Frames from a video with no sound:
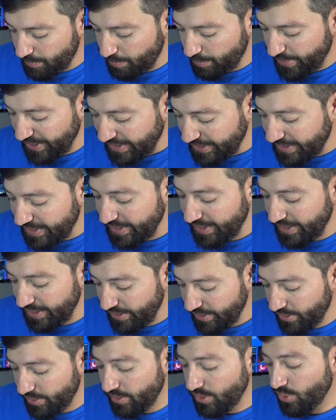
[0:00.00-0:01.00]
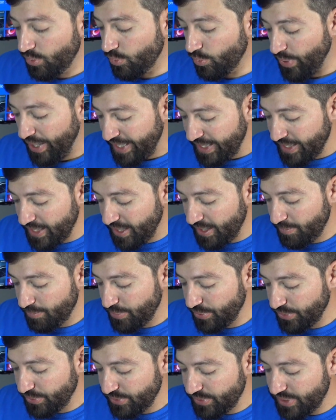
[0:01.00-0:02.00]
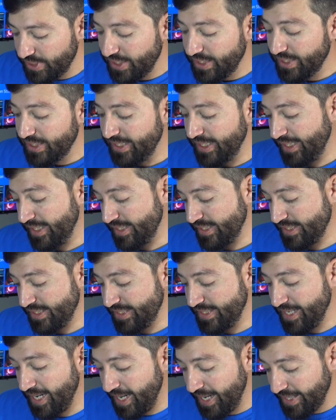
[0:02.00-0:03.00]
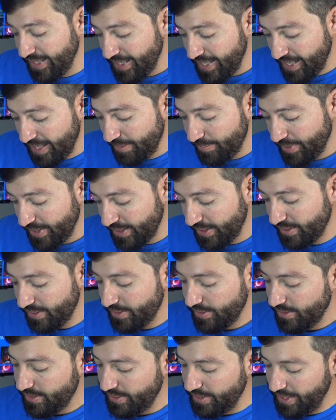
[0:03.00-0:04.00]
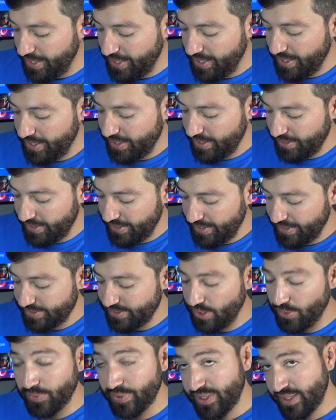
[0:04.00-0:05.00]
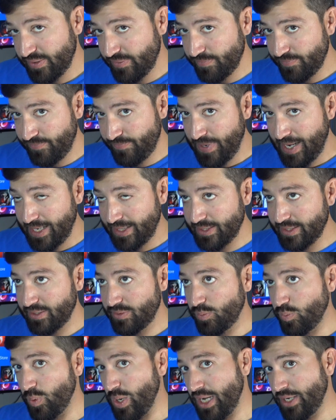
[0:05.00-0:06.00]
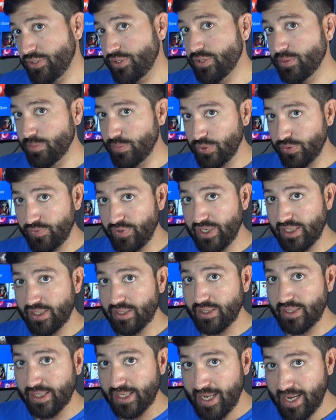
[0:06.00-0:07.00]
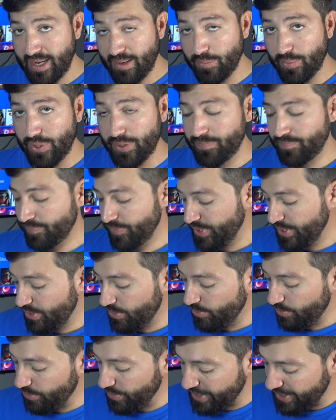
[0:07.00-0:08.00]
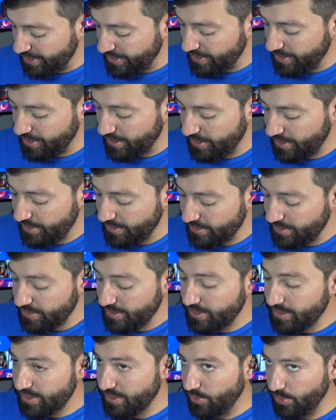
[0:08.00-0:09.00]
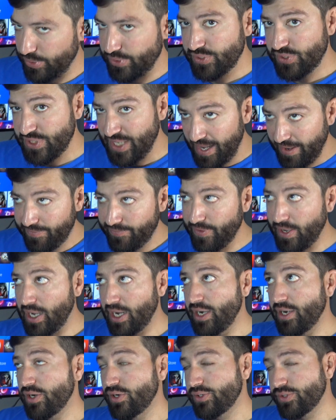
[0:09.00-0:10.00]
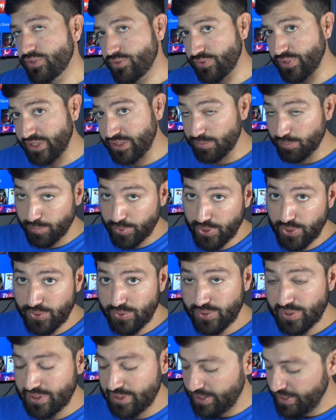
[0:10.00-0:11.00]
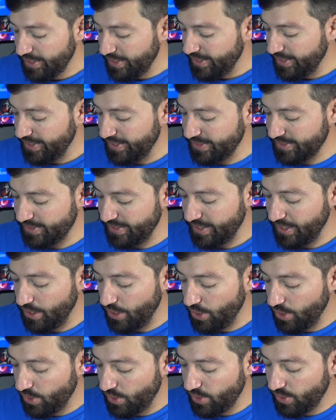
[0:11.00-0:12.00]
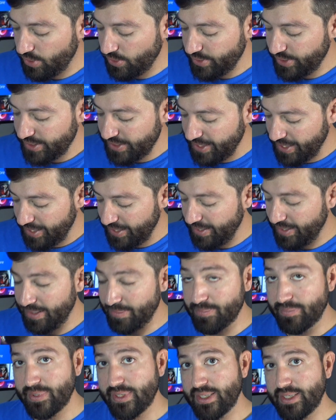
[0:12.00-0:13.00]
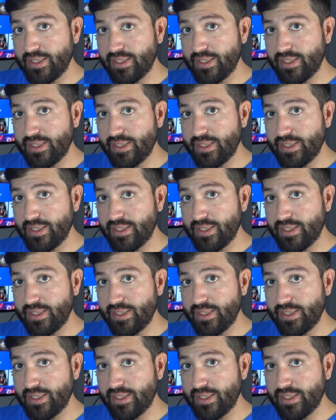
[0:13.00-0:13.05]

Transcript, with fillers: big thing here, Radeon Boost is dynamic and it's only impacted while you're moving the camera. Radeon or Sapphire Trixx Boost is an all the time